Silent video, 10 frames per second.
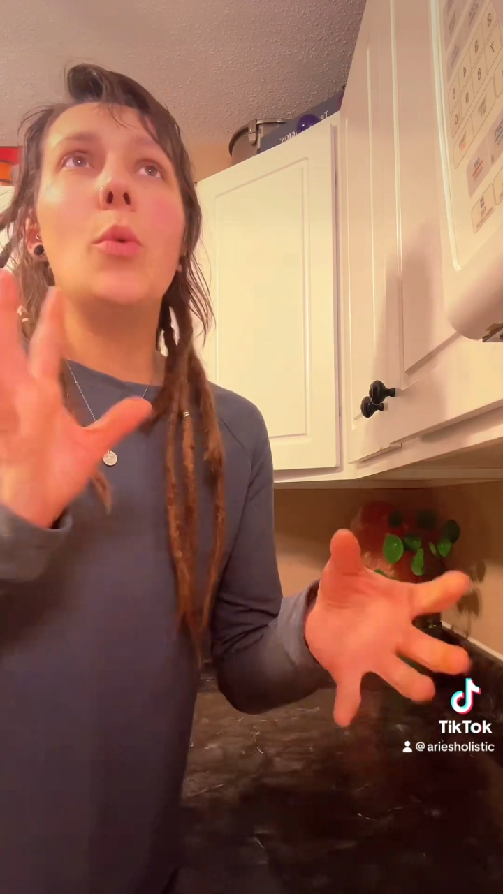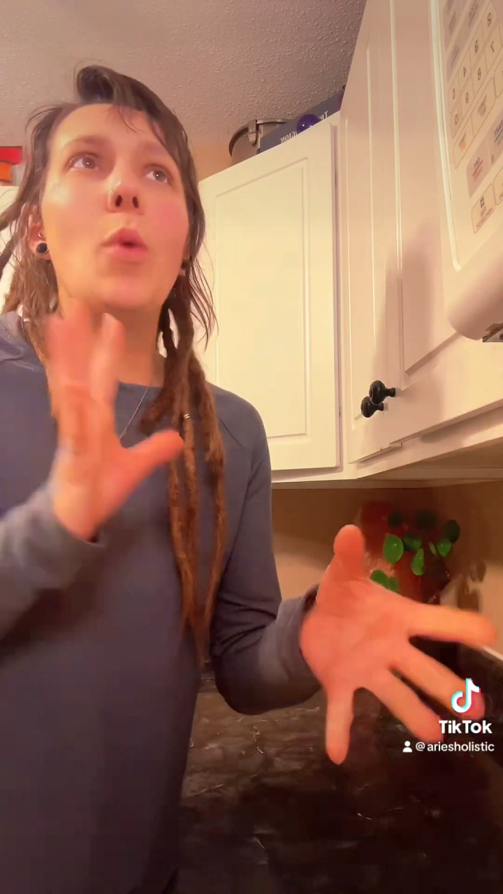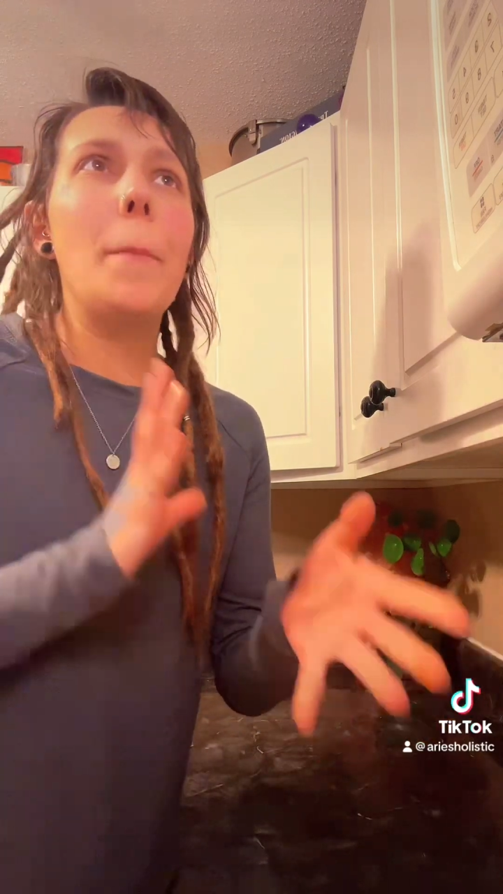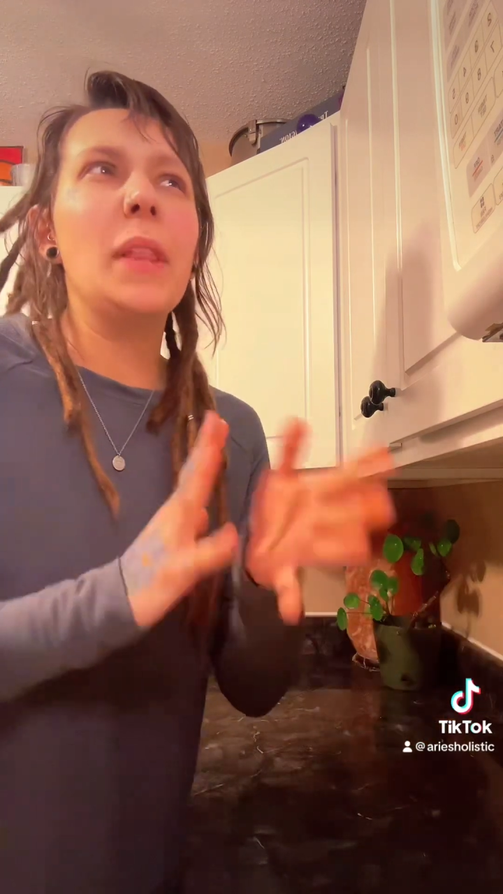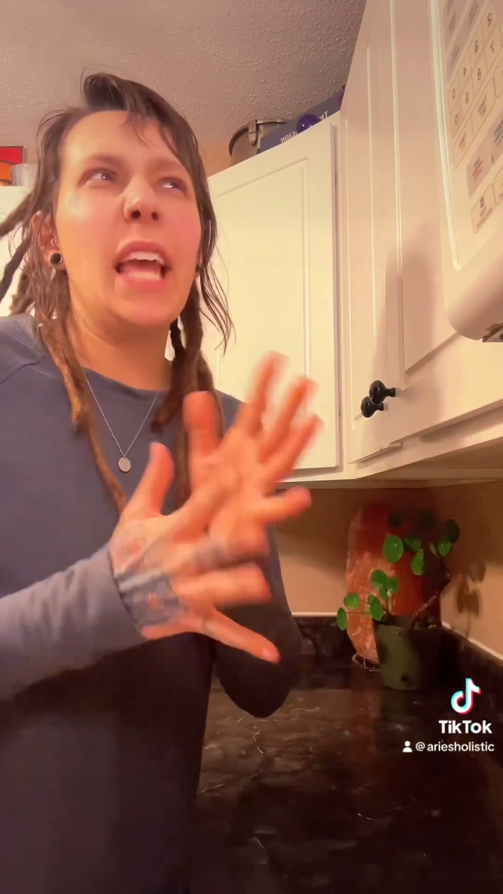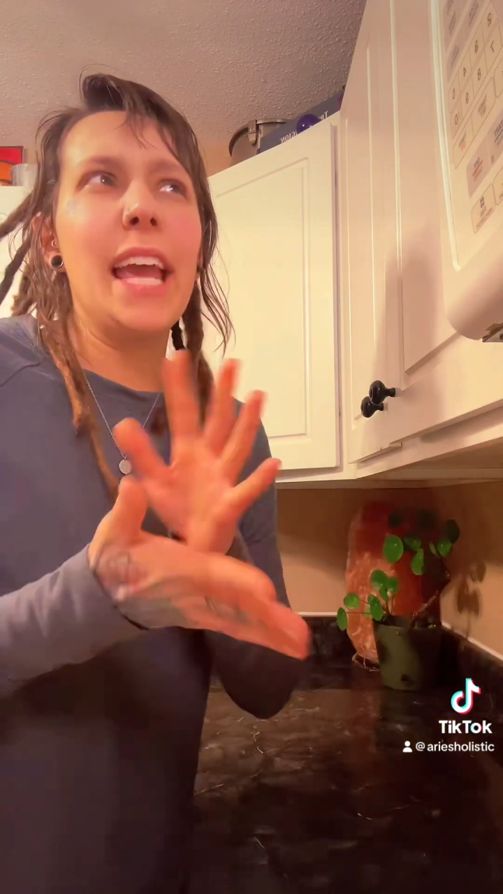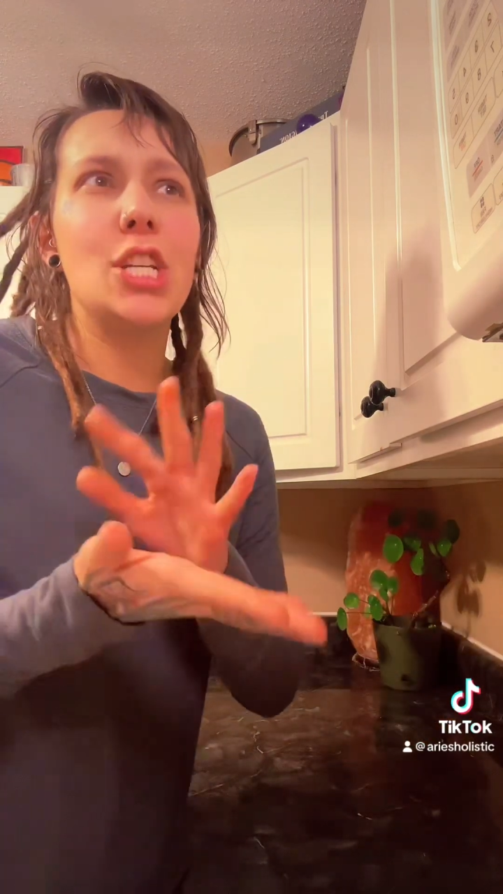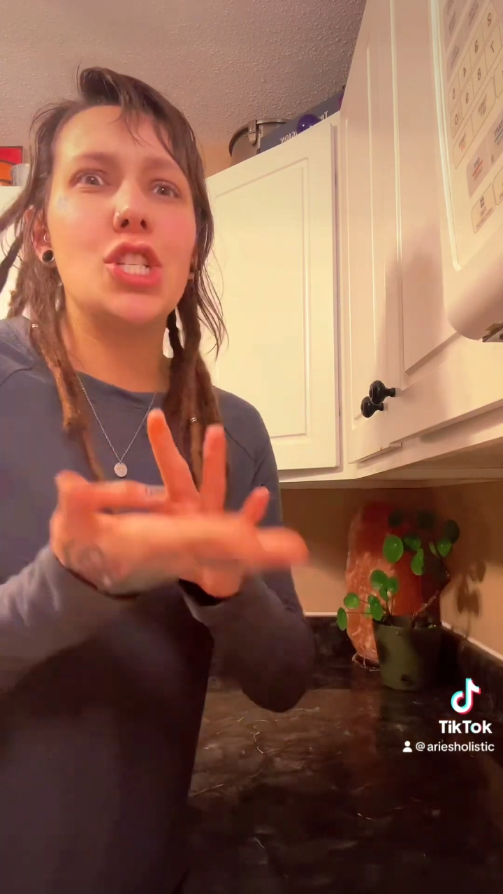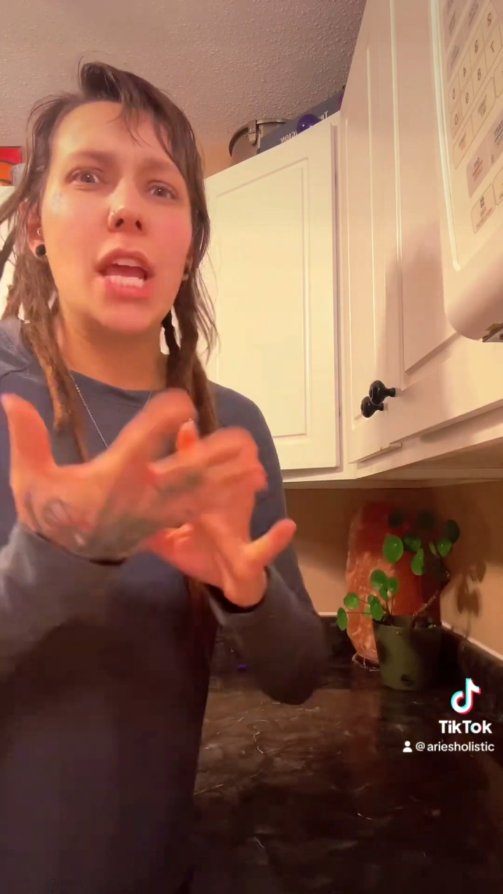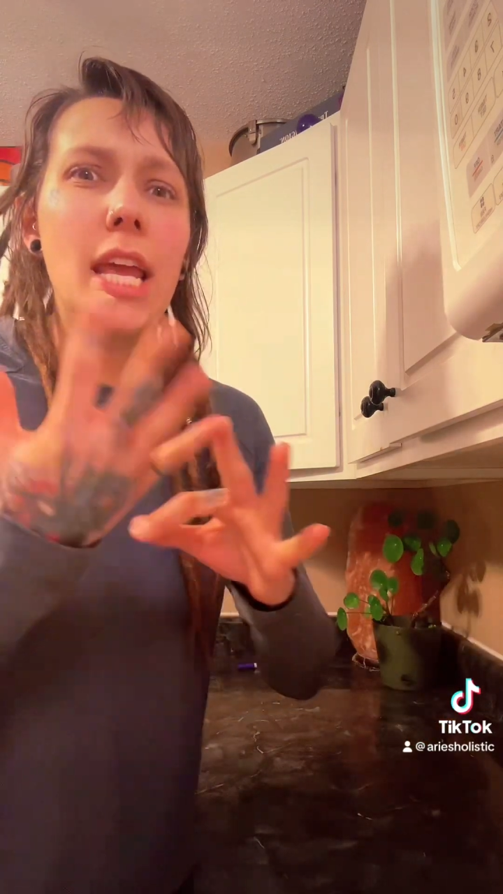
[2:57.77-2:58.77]

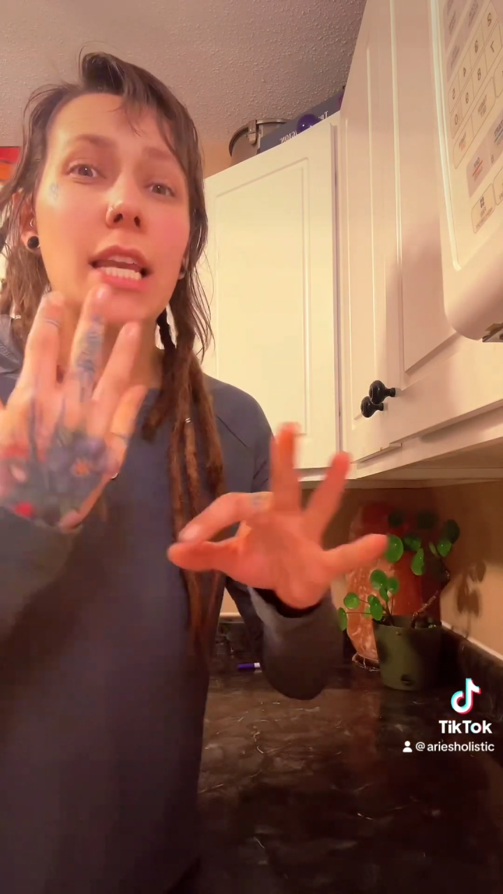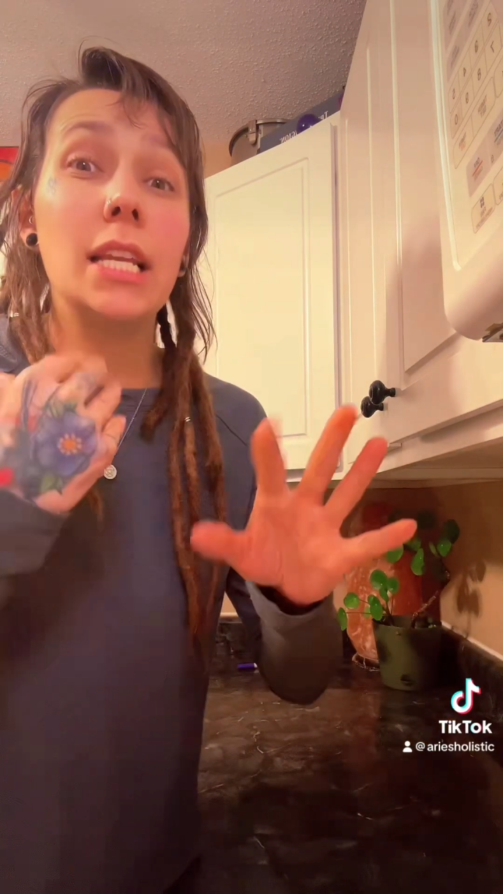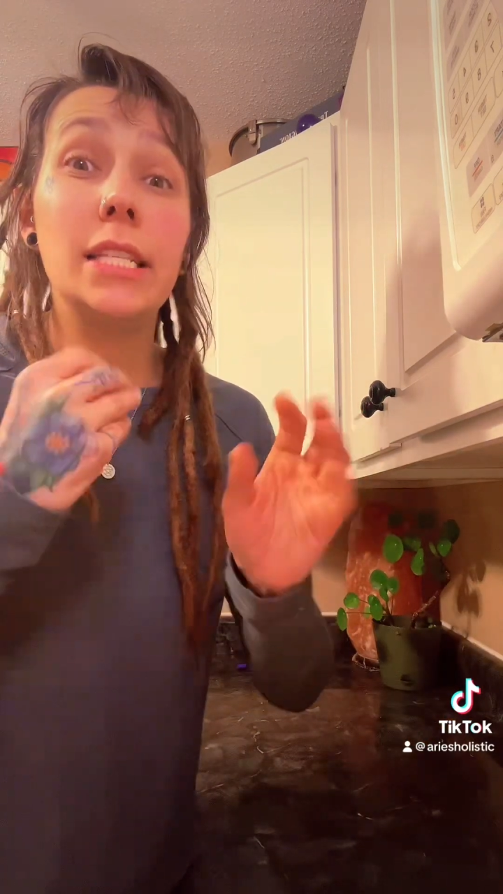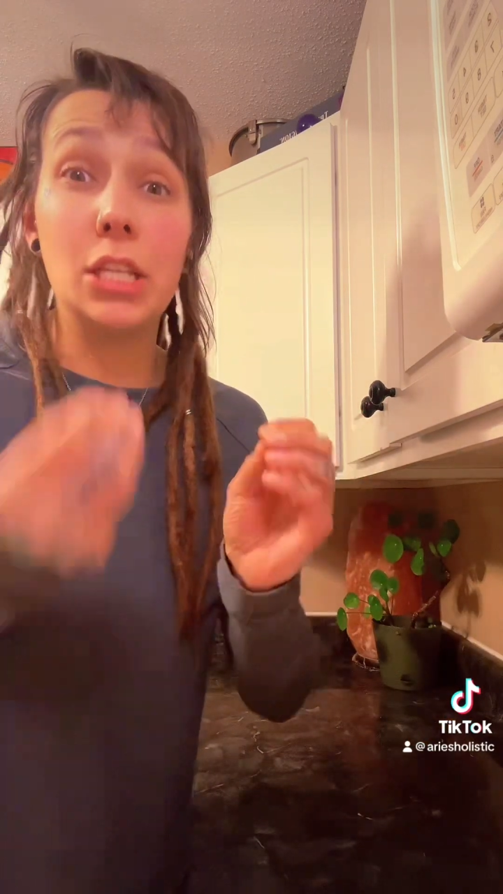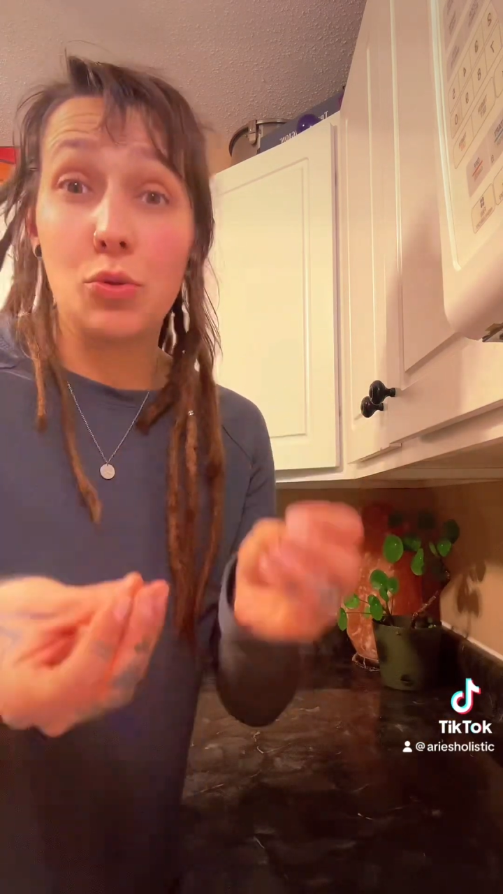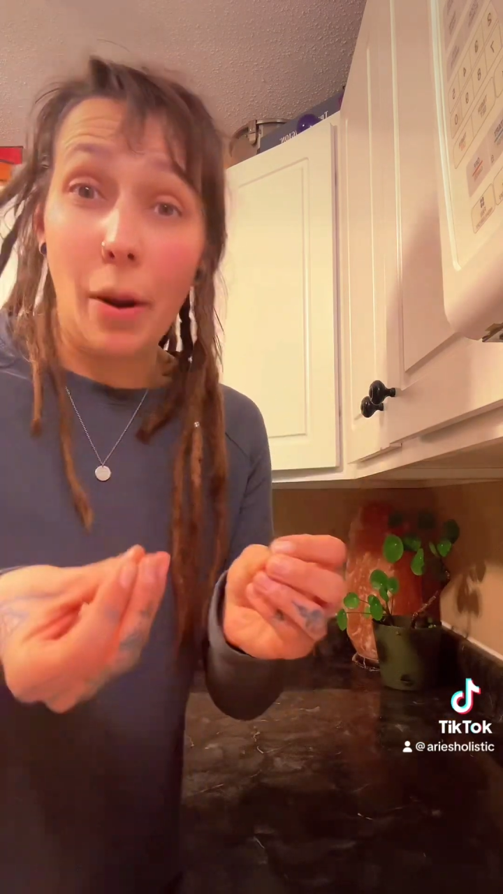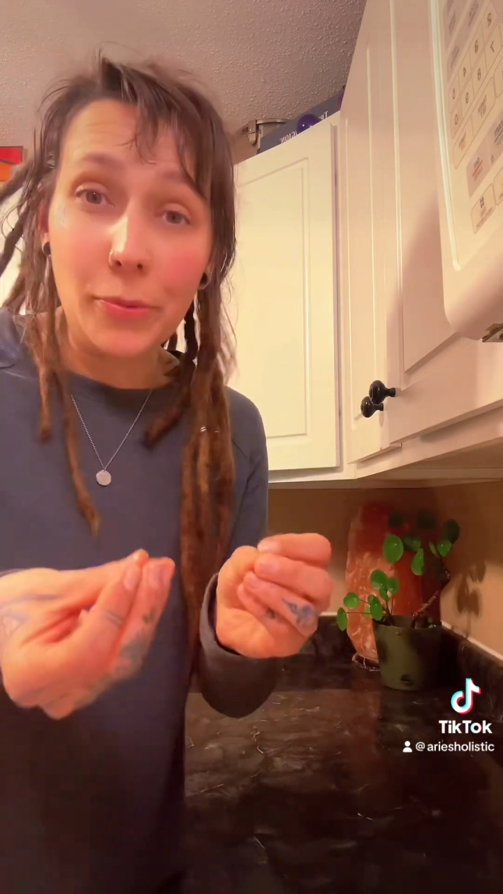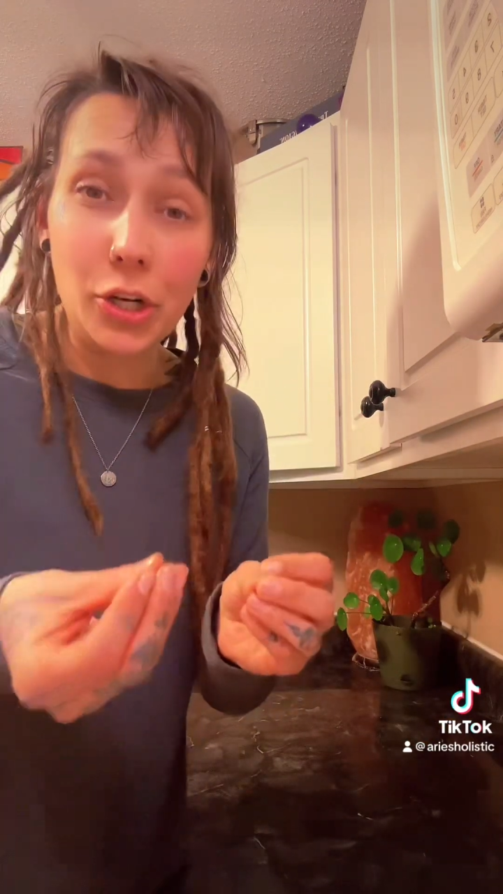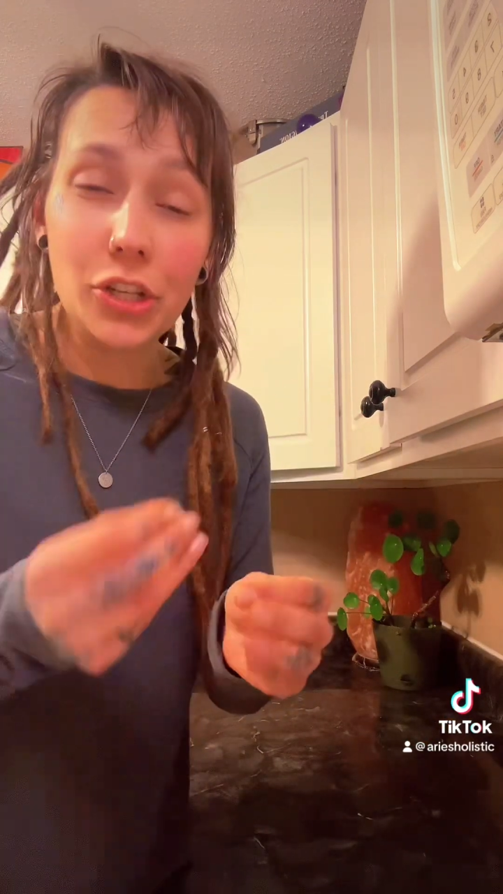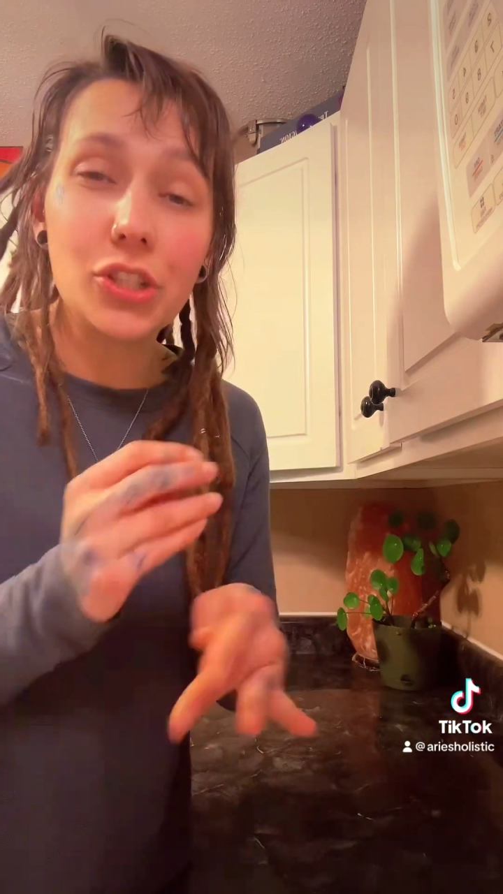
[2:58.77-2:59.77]
replication disruptor.